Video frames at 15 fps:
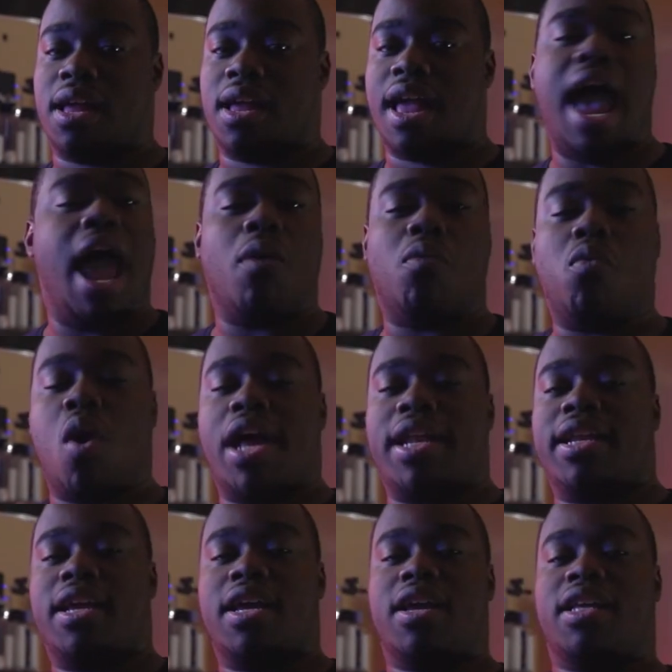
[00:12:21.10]
And what
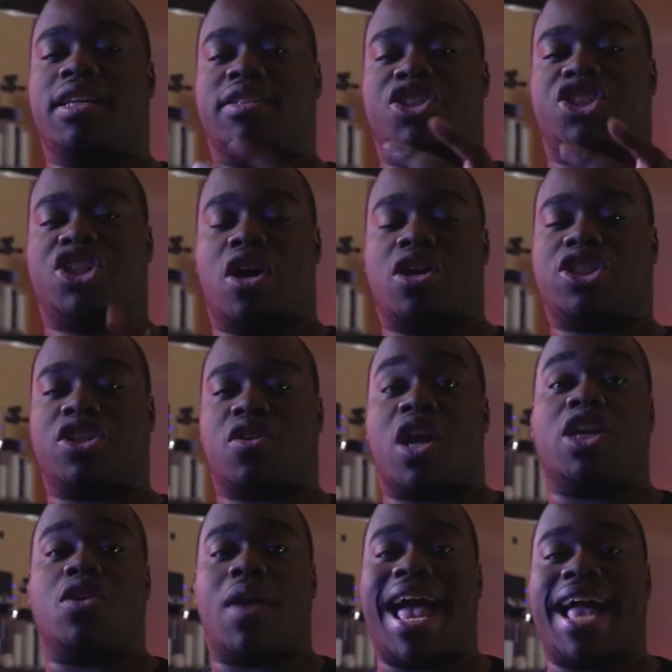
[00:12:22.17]
juncture are
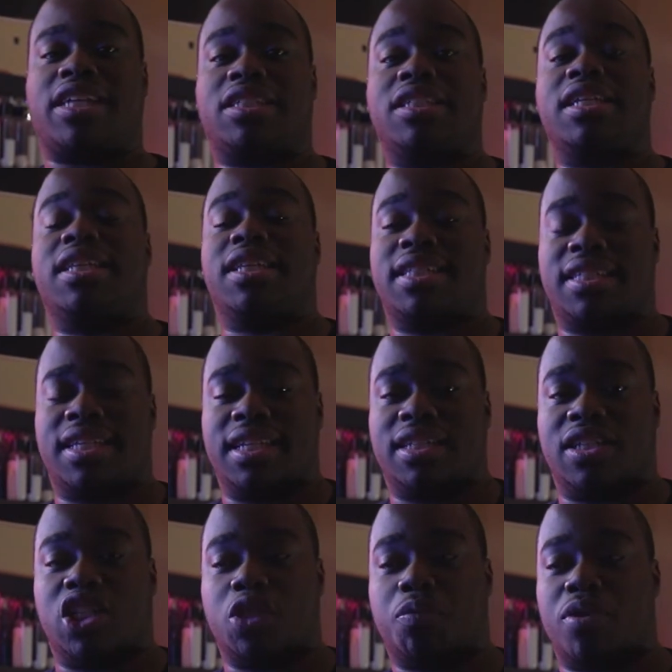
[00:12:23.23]
you actually listening to
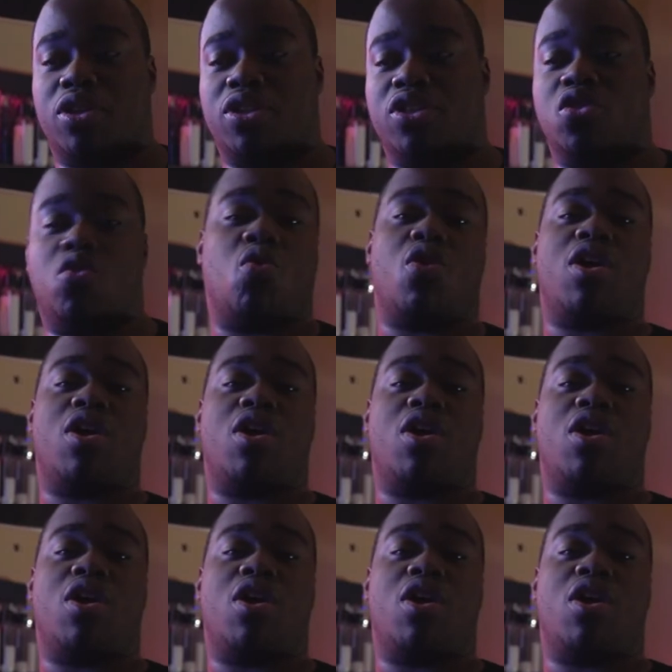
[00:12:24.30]
this person, or